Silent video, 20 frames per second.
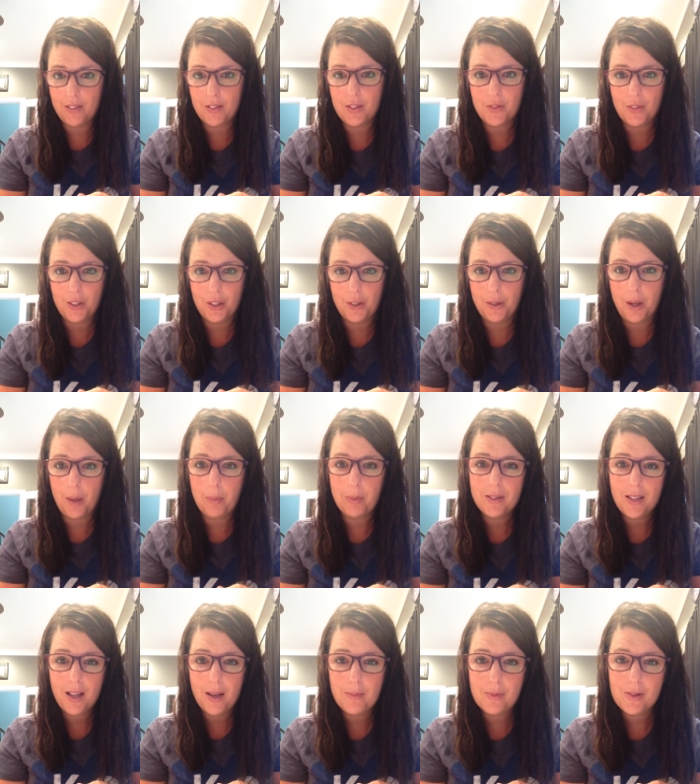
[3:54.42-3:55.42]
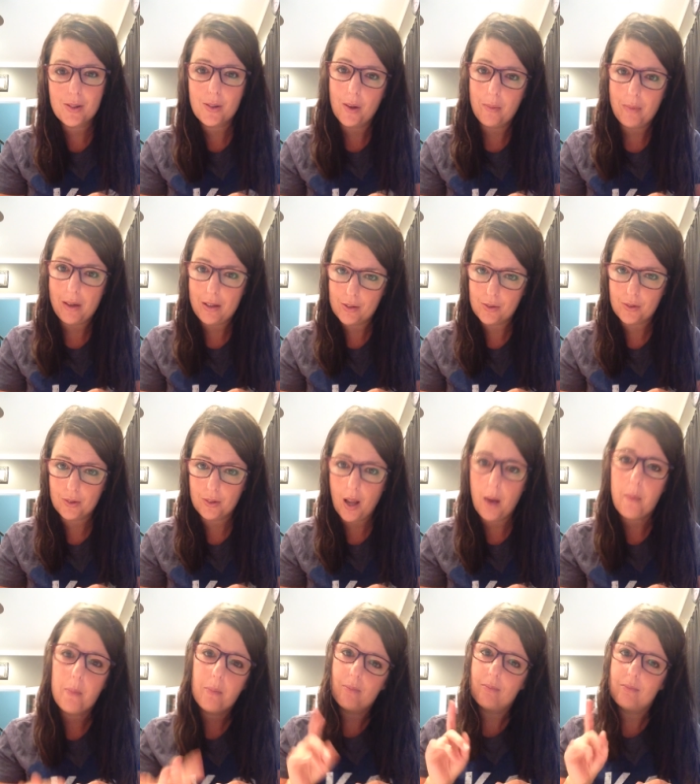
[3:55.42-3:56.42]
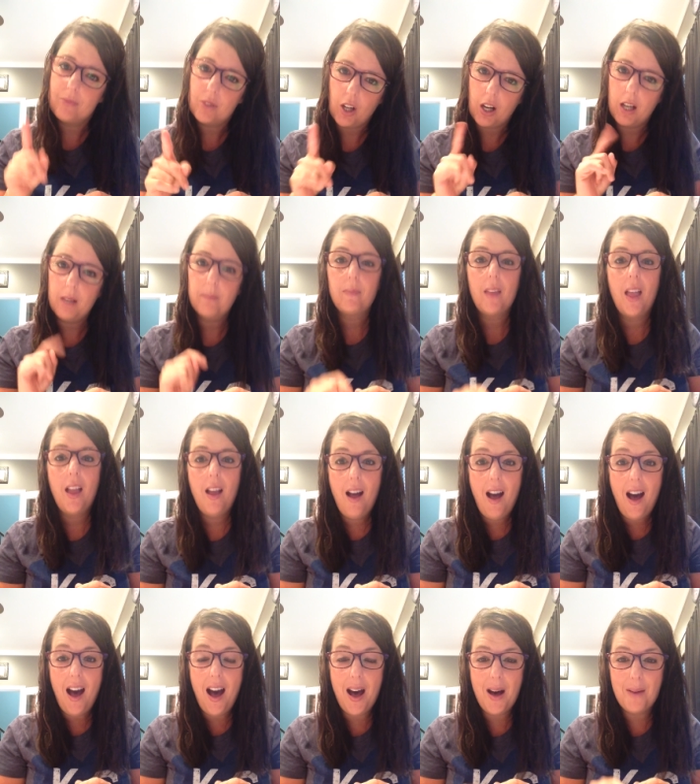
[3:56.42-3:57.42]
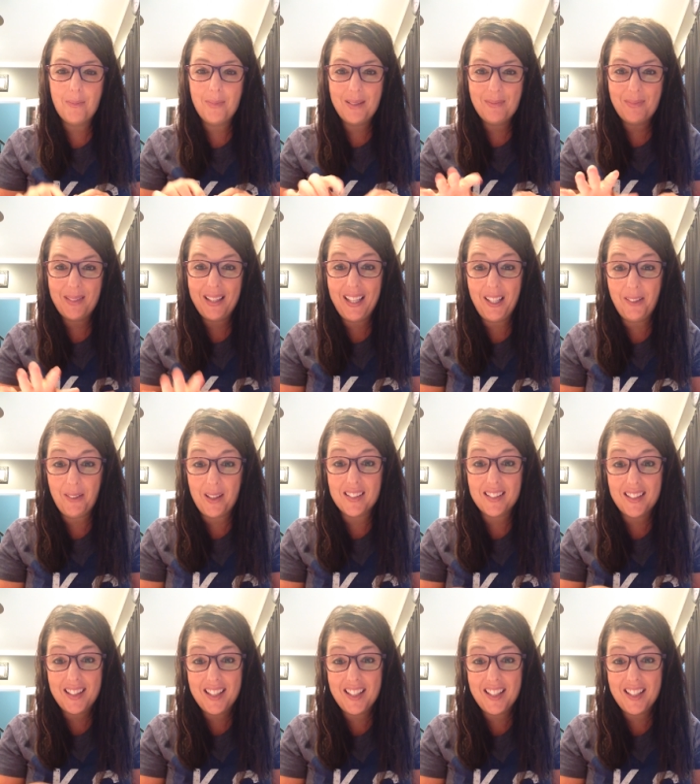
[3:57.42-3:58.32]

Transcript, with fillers: done this video a couple times, so I may have screwed up. Sorry. Um, but anyways,